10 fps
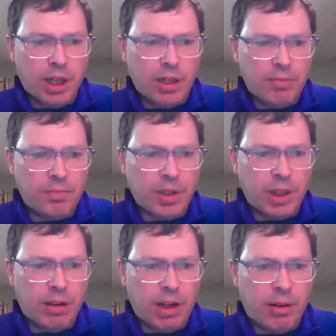but
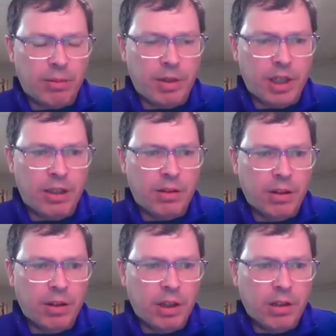that would be,
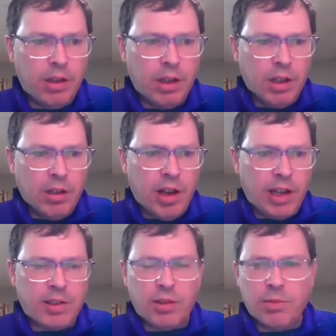
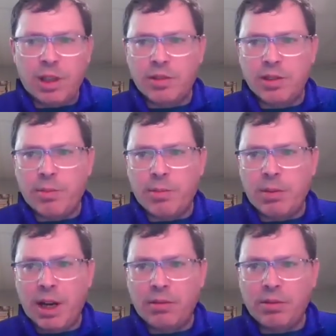I assume that there's
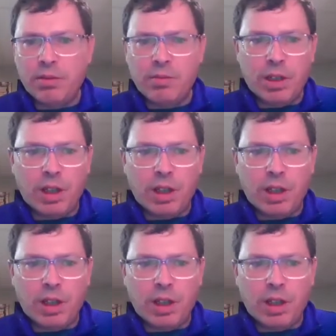something about